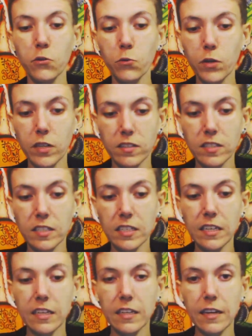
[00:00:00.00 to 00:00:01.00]
you can
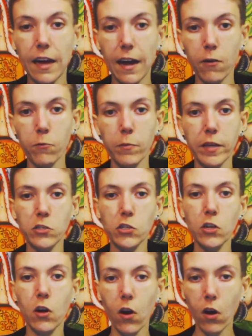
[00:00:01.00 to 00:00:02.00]
see how
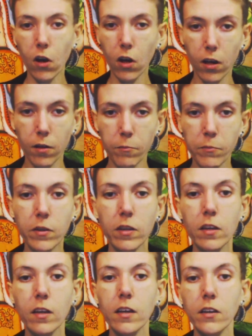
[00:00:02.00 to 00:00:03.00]
much
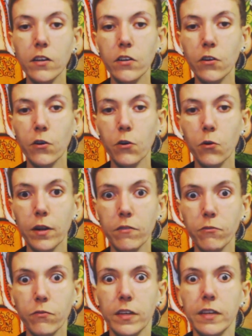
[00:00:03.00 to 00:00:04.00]
calm,
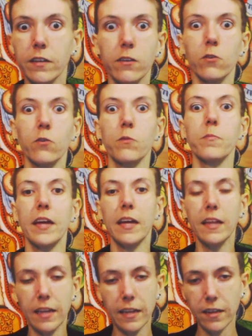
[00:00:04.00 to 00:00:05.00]
and fear or
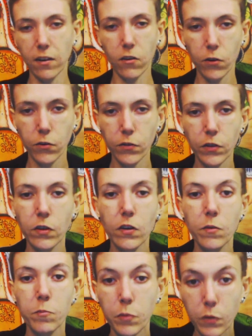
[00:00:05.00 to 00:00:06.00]
panic are the
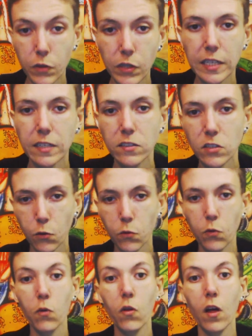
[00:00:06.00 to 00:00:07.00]
complete
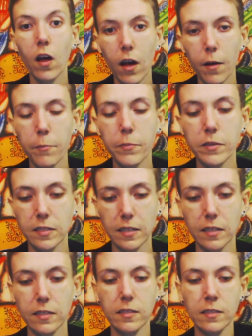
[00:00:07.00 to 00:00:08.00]
total
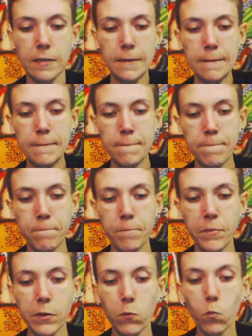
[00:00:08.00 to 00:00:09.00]
opposites.
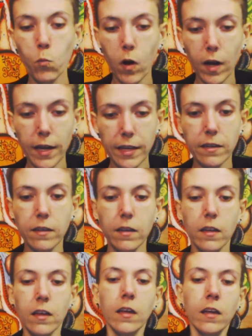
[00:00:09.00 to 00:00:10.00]

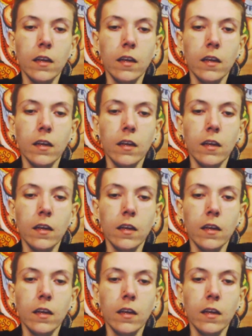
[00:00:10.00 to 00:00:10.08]
One